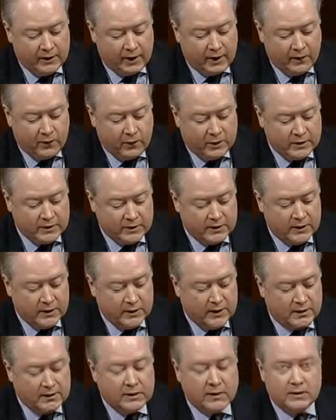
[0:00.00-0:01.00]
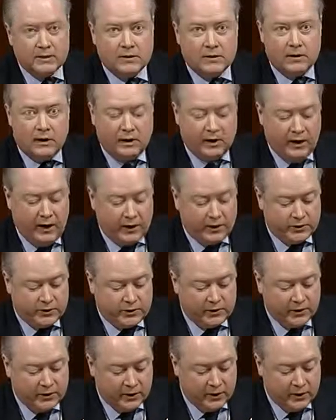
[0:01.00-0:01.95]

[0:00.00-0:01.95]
have we seen since the election